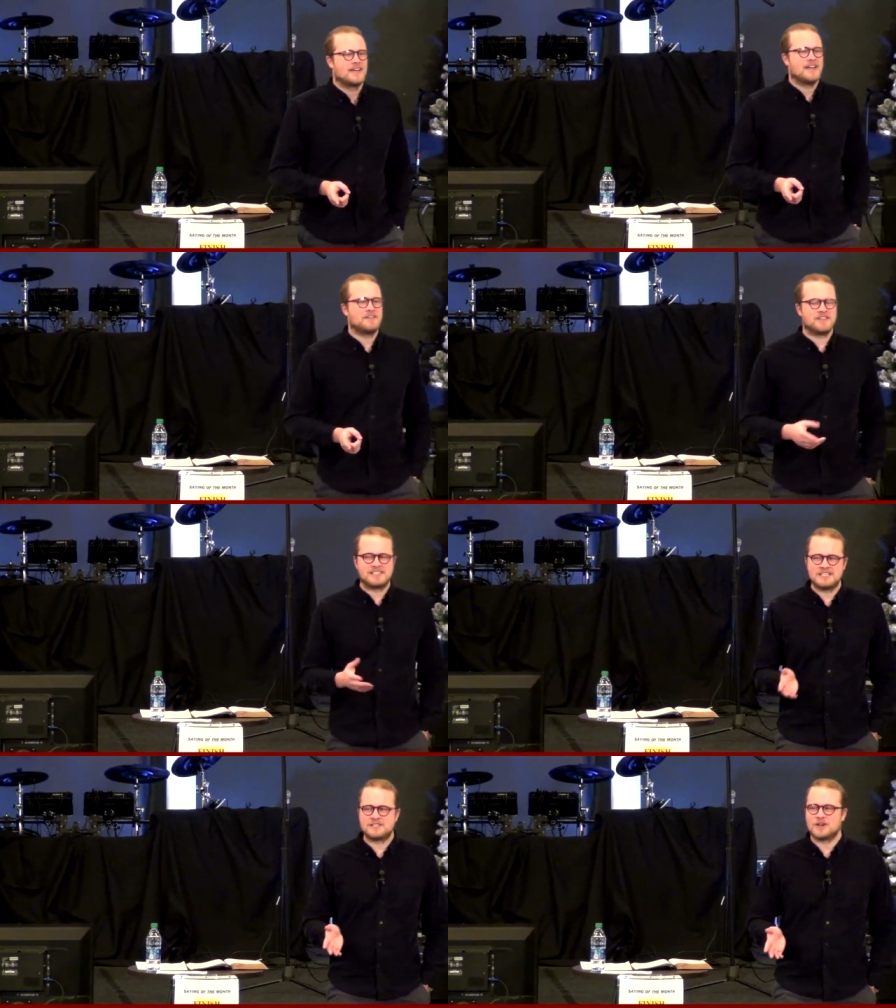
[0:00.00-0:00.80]
And if he
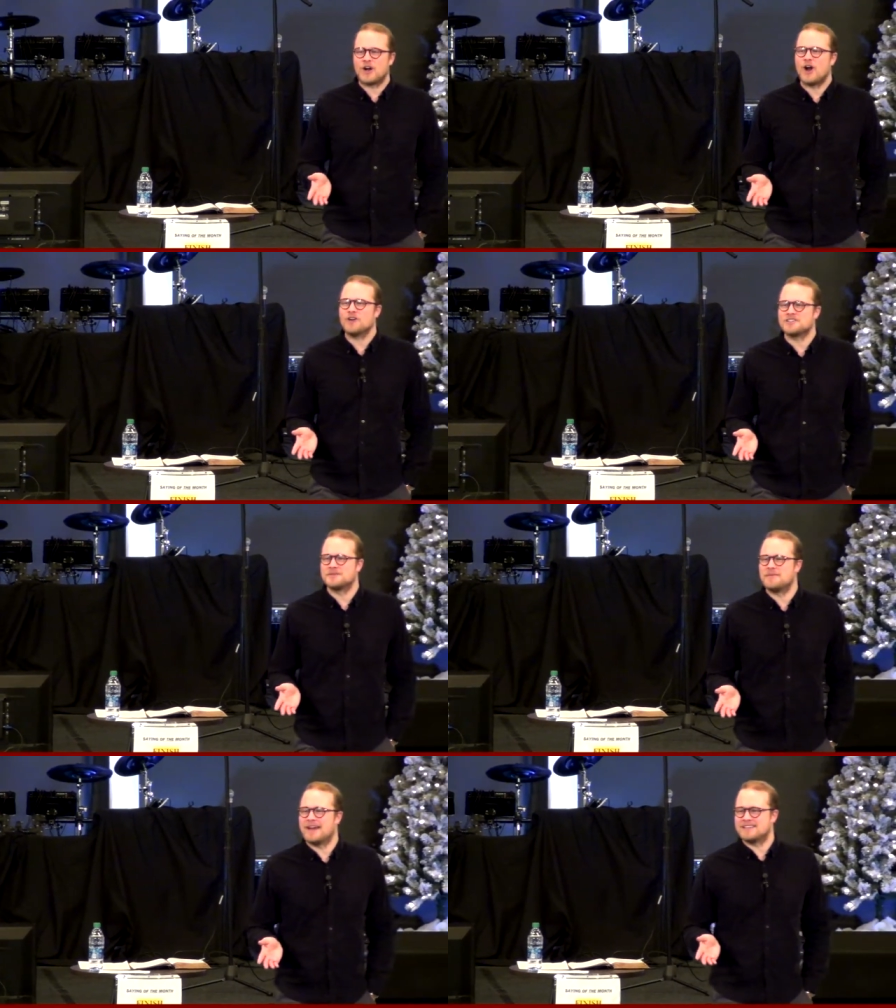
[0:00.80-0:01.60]
sees their car is
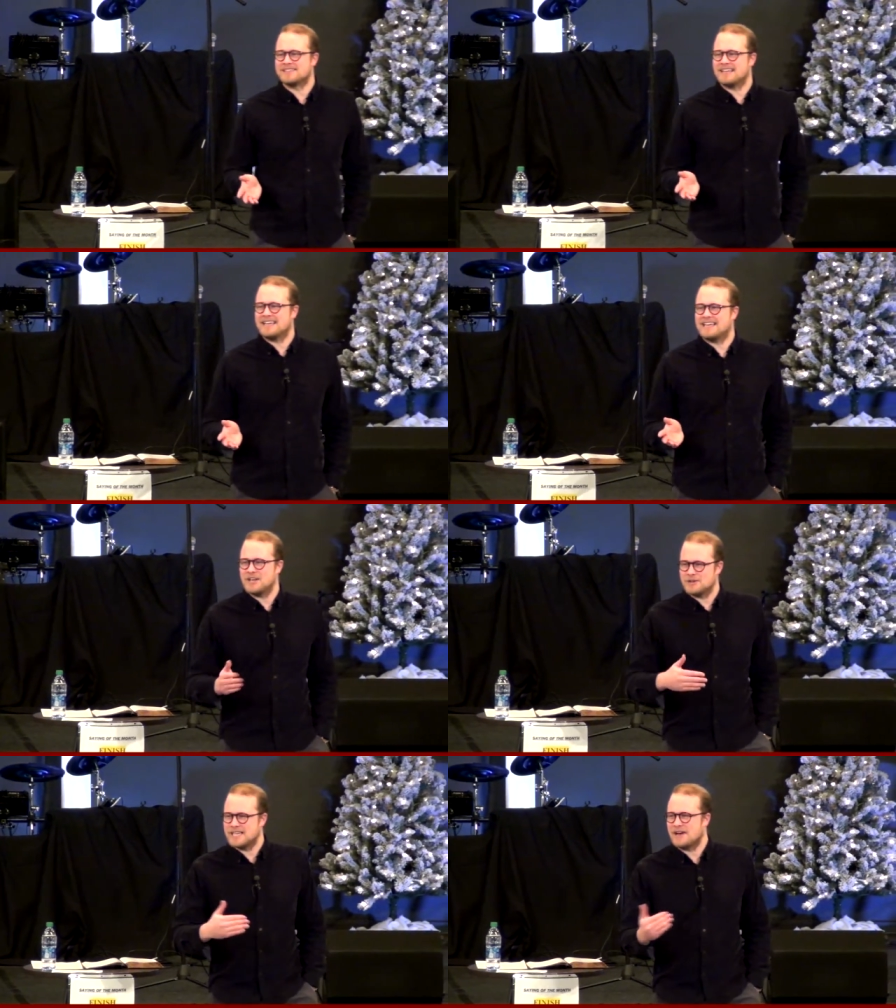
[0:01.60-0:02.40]
a mess, he
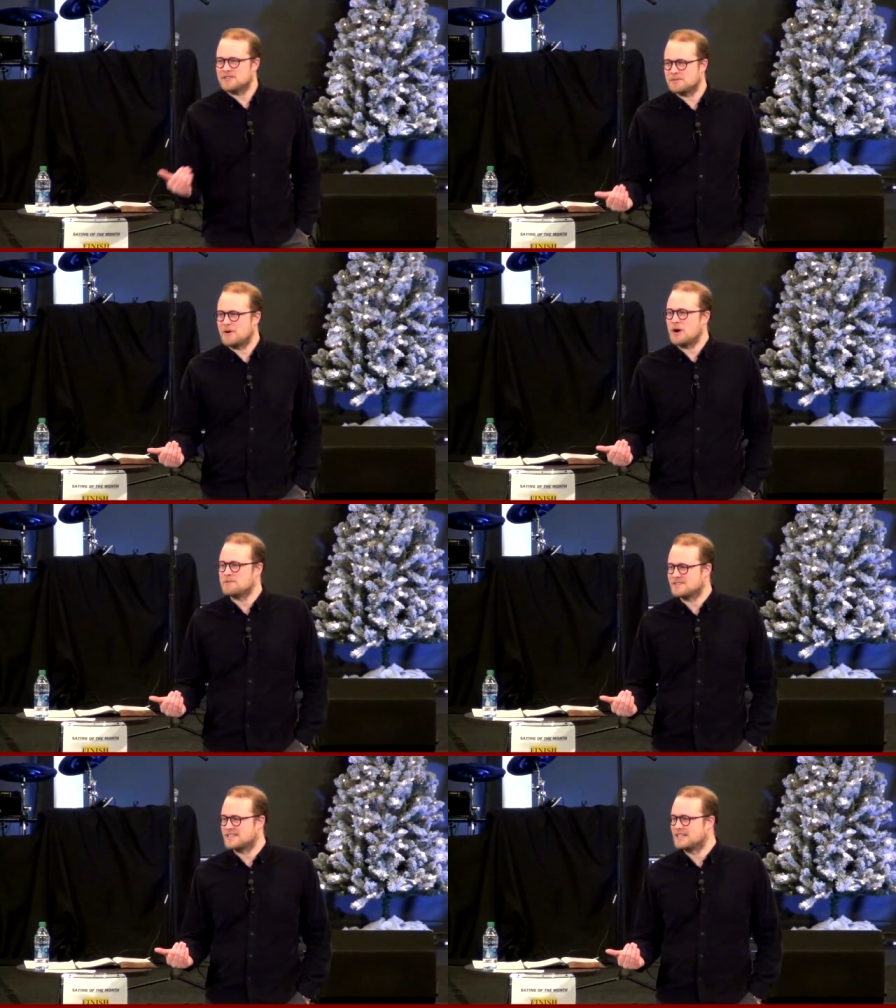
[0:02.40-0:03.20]
knows how his
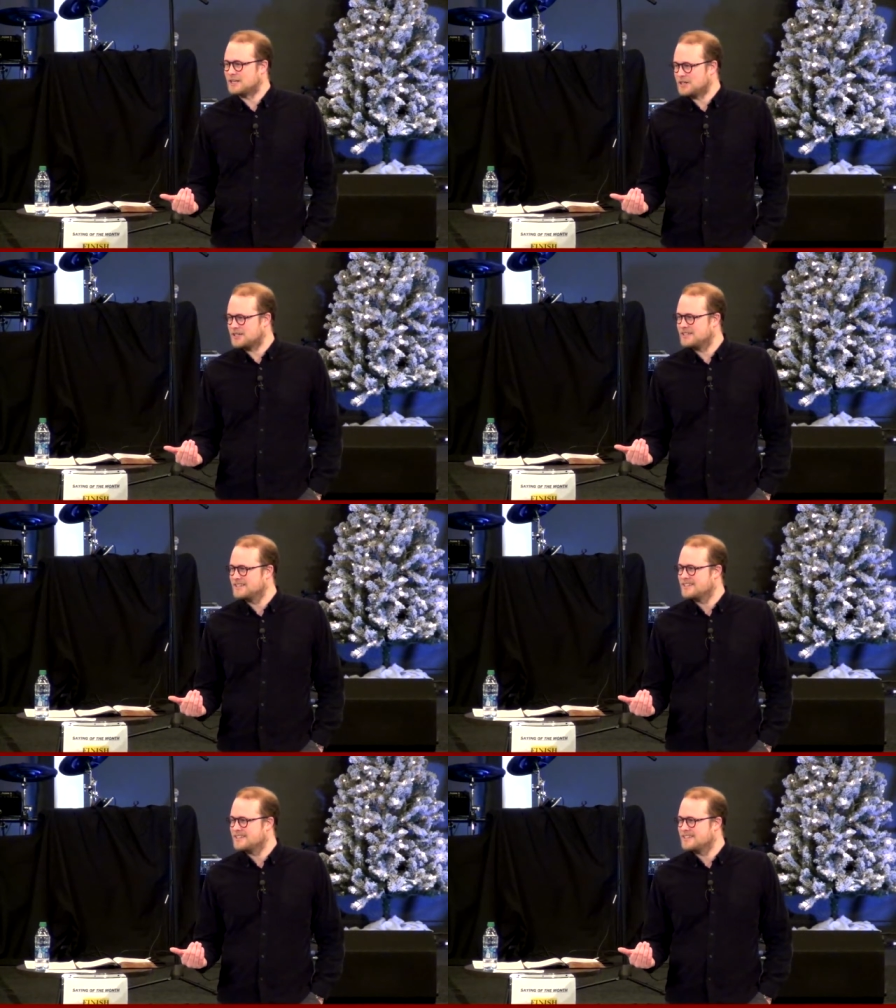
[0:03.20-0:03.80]
apartment's going to look.